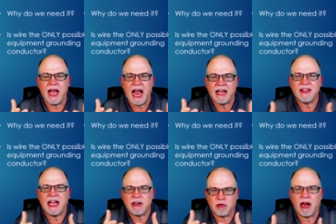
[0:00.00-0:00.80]
at
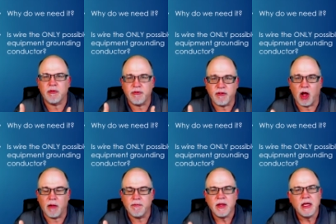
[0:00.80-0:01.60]
that ground fault.